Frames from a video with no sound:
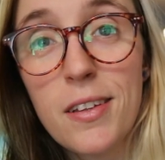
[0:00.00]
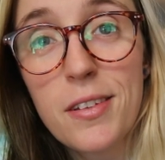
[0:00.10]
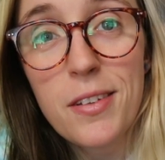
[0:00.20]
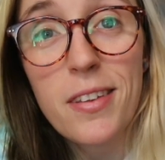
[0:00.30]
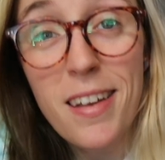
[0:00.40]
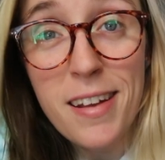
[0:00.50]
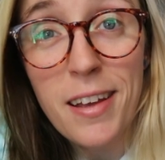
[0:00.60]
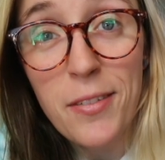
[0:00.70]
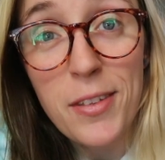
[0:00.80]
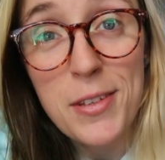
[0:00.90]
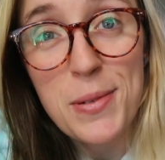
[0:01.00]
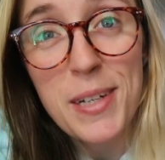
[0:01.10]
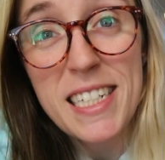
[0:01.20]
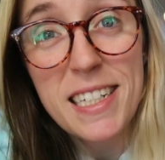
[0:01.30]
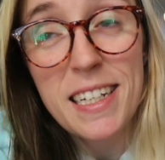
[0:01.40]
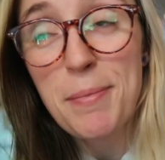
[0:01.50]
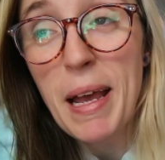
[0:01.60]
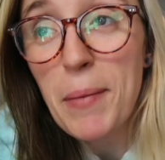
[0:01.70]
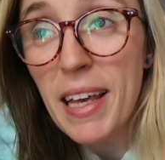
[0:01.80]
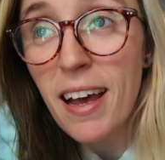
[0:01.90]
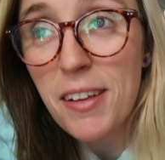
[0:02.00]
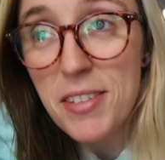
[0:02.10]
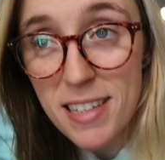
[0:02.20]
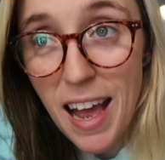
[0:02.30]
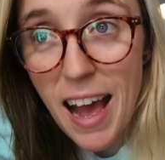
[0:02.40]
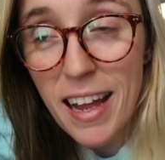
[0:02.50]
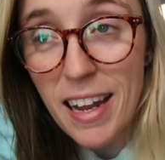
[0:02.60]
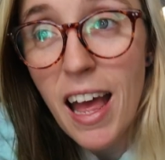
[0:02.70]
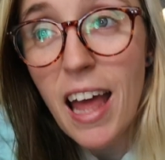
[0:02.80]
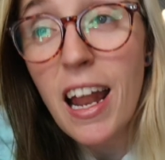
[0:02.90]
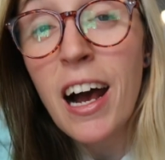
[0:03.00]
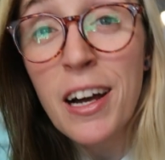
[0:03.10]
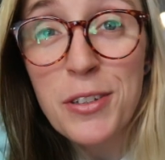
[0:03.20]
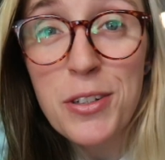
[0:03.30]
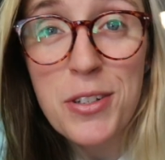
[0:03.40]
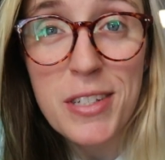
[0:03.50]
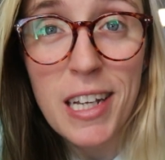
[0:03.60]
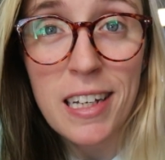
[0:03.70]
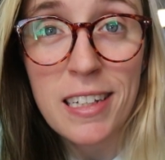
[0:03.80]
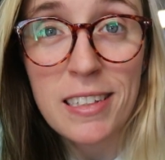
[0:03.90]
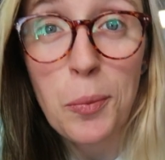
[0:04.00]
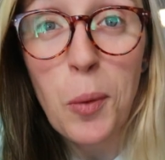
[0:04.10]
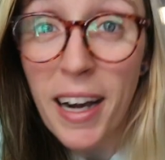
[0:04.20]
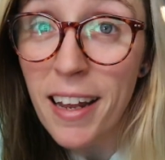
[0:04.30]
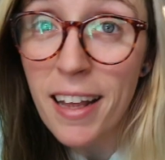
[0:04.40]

So the ending of this one did make me kind of sad, and I understand why it